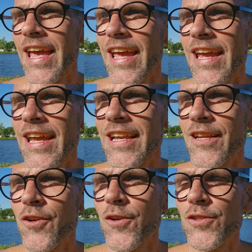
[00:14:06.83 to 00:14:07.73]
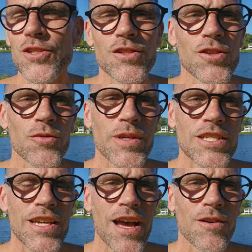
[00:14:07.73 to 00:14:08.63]
and encourage you to
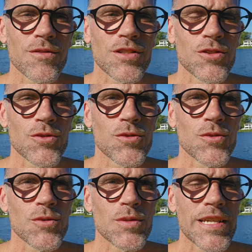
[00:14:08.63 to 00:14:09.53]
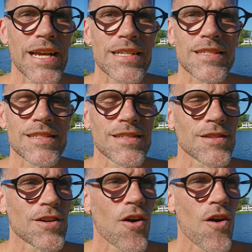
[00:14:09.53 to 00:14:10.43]
reach out, to text,
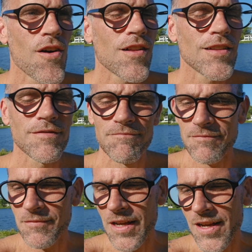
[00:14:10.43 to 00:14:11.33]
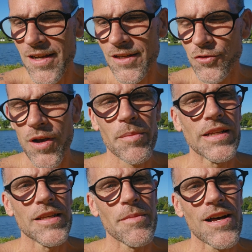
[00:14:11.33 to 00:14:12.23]
call, drop me
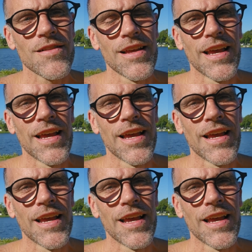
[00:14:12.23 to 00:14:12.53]
an email,